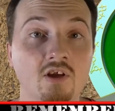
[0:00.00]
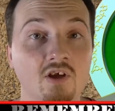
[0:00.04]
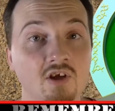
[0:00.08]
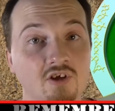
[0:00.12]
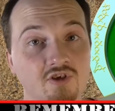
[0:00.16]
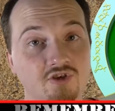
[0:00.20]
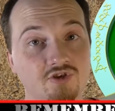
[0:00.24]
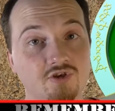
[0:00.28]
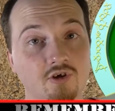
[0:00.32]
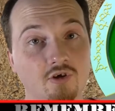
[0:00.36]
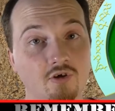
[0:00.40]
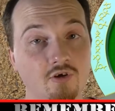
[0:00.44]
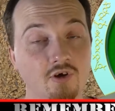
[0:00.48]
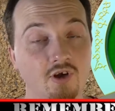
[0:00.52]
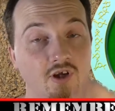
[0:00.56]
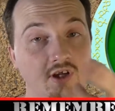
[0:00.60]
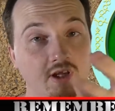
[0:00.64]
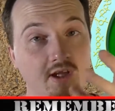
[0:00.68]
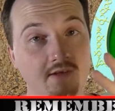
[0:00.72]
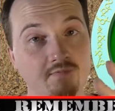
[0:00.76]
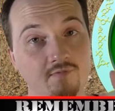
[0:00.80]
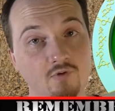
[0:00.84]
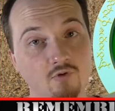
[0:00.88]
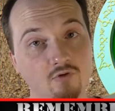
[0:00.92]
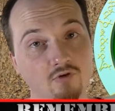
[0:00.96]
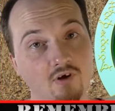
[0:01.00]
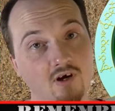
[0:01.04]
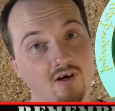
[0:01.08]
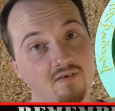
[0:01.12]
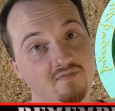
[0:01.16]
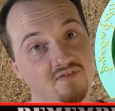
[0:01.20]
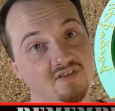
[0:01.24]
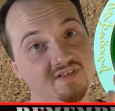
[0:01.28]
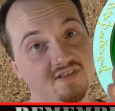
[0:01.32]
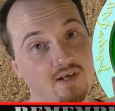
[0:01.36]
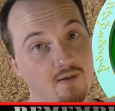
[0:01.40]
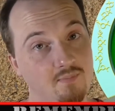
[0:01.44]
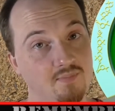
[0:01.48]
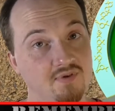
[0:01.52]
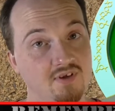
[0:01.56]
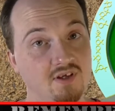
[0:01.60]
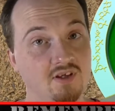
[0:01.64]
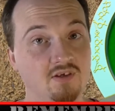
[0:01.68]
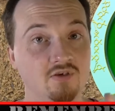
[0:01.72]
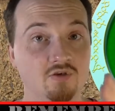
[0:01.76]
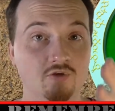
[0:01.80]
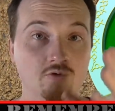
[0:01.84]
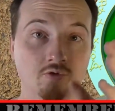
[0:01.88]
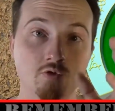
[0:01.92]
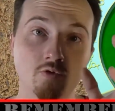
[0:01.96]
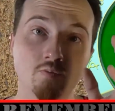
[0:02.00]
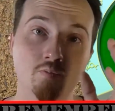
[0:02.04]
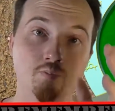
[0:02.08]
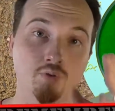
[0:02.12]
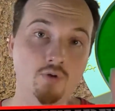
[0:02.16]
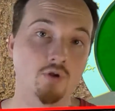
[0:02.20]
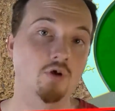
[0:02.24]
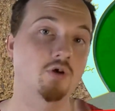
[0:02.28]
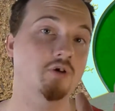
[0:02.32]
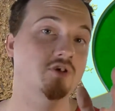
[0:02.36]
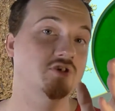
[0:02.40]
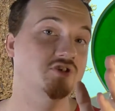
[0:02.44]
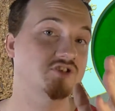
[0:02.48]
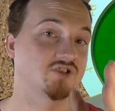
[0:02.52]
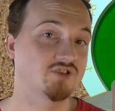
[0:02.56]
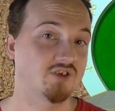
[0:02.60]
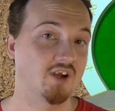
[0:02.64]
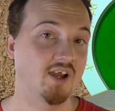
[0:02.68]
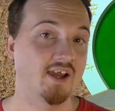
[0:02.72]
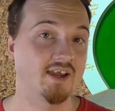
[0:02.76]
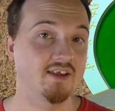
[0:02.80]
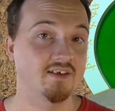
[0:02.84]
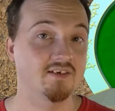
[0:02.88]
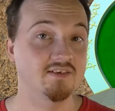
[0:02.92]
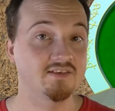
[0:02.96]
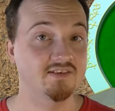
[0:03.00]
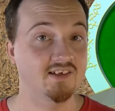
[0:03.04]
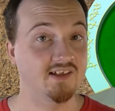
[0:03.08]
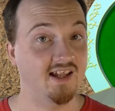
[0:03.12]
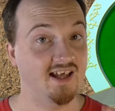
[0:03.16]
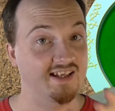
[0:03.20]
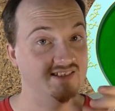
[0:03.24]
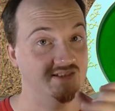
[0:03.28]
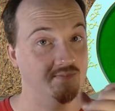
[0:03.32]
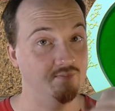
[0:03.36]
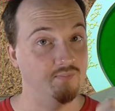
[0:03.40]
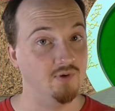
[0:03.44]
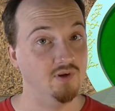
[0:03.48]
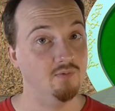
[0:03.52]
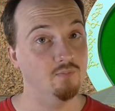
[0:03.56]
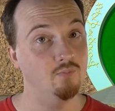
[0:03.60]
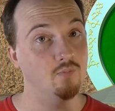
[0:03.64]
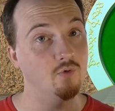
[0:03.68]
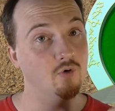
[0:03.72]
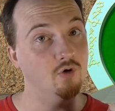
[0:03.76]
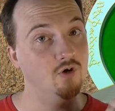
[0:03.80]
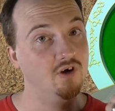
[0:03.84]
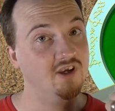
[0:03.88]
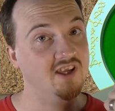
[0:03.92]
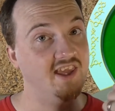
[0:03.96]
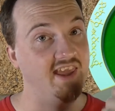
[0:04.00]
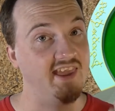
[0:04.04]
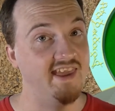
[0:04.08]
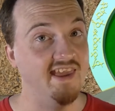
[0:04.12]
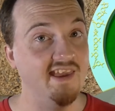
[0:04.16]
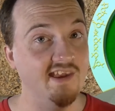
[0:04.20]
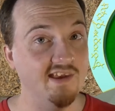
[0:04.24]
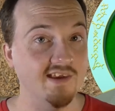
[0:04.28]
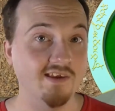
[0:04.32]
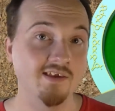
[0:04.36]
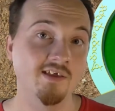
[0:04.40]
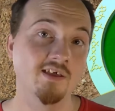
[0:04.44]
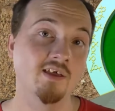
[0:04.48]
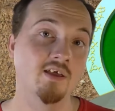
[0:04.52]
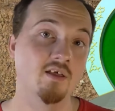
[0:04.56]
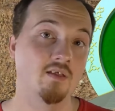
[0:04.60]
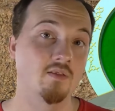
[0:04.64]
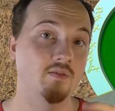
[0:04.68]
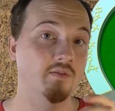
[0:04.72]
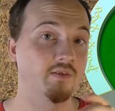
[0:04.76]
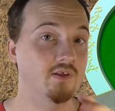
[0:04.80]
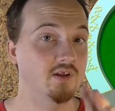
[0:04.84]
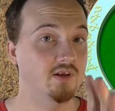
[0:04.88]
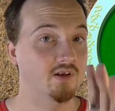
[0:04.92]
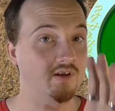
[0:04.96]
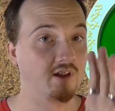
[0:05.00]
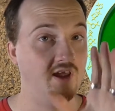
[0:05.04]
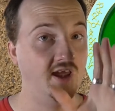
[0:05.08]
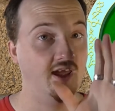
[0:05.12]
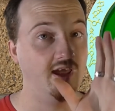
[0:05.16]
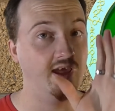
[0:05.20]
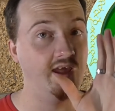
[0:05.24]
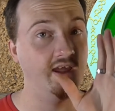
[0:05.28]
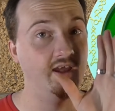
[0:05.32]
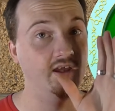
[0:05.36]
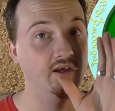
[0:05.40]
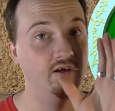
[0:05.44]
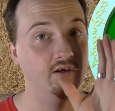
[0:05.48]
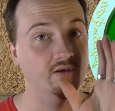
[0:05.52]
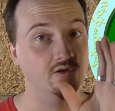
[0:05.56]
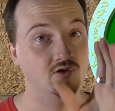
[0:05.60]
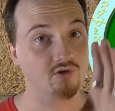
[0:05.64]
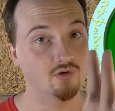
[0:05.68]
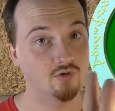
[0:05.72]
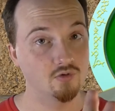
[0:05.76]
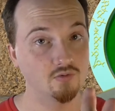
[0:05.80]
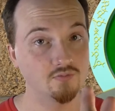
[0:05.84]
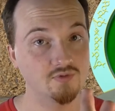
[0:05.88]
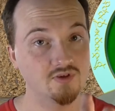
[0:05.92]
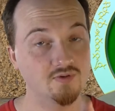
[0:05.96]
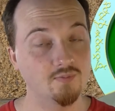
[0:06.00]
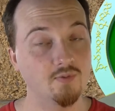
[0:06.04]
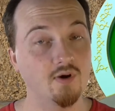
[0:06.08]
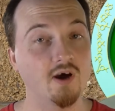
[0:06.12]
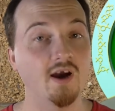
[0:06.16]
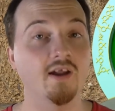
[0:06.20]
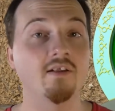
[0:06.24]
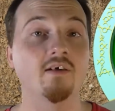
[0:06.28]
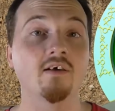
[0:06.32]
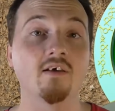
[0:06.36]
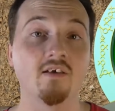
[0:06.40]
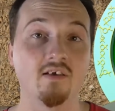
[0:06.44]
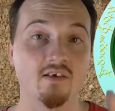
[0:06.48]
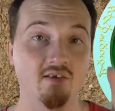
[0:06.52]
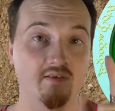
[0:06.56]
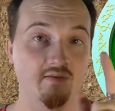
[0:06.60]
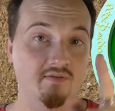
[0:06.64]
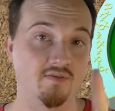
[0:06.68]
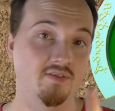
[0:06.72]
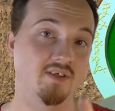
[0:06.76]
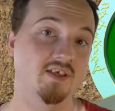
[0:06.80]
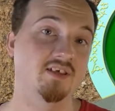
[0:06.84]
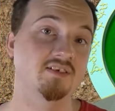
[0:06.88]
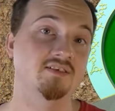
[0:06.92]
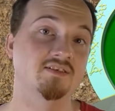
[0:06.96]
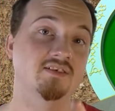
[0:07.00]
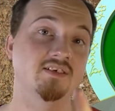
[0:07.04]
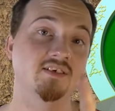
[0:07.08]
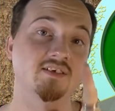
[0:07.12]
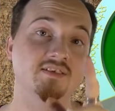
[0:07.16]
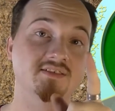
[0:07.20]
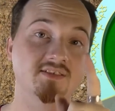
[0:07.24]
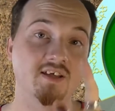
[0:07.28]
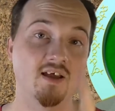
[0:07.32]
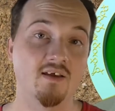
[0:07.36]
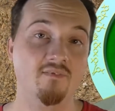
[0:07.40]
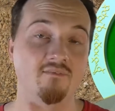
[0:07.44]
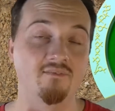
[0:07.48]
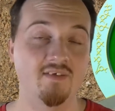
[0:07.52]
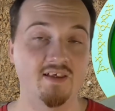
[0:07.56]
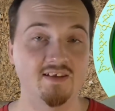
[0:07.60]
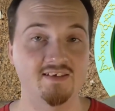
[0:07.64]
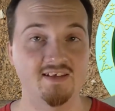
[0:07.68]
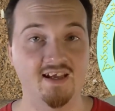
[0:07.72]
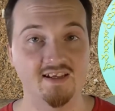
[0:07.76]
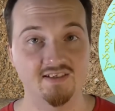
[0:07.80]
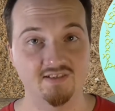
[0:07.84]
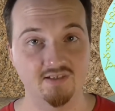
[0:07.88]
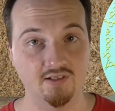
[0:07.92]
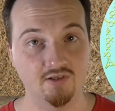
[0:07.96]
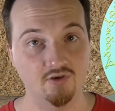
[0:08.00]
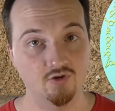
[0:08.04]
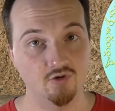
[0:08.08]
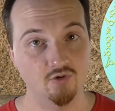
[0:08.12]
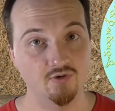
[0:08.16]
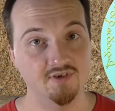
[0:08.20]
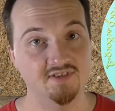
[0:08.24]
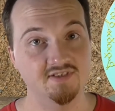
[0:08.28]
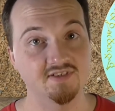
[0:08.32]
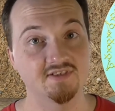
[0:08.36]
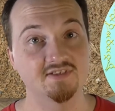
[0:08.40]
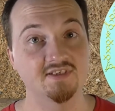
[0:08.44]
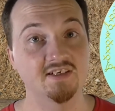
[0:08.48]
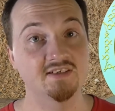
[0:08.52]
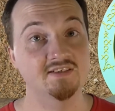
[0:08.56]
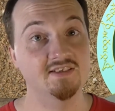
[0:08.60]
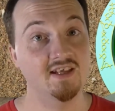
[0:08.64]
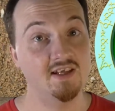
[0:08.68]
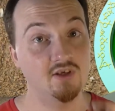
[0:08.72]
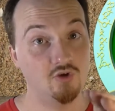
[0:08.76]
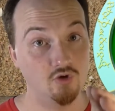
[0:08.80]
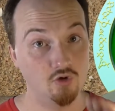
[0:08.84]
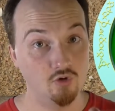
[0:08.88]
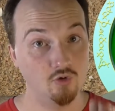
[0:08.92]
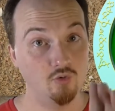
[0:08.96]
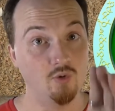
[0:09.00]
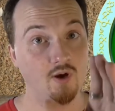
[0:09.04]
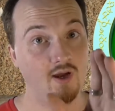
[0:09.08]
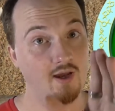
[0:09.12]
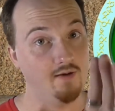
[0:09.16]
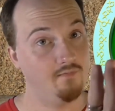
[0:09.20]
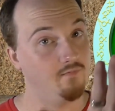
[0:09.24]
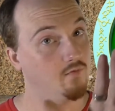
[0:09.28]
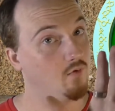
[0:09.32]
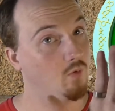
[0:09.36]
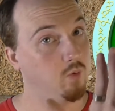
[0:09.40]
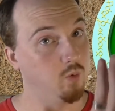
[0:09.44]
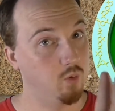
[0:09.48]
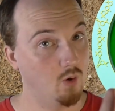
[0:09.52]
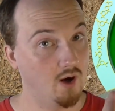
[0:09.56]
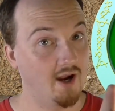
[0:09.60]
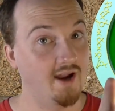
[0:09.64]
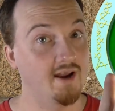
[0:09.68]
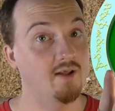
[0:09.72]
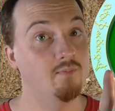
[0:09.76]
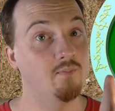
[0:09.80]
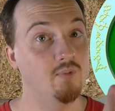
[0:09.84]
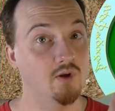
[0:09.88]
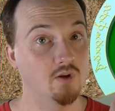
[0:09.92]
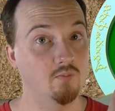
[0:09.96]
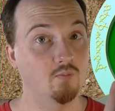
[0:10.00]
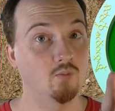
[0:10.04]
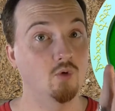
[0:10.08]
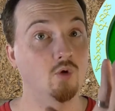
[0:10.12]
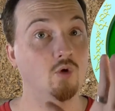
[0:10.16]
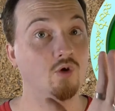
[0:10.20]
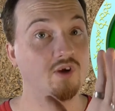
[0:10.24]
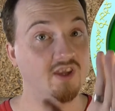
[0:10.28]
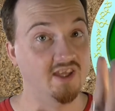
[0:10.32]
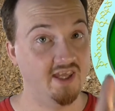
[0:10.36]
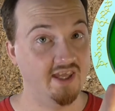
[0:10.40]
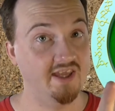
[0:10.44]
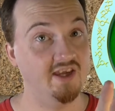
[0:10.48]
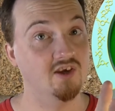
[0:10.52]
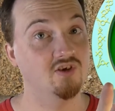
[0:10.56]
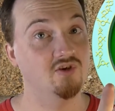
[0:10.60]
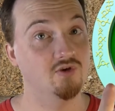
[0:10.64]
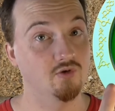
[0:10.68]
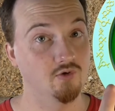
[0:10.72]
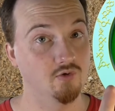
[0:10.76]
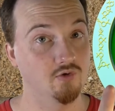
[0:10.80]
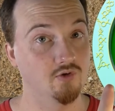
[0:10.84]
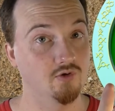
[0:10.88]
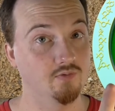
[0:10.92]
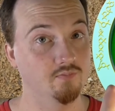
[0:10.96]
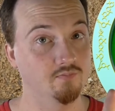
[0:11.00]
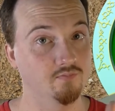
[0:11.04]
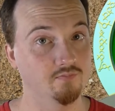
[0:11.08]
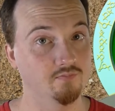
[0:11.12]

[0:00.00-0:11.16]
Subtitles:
so if you're after something to block psykers that has a bit more kick than a tomb spider, these things are fantastic choices, as they do have quite a bit more kick to them.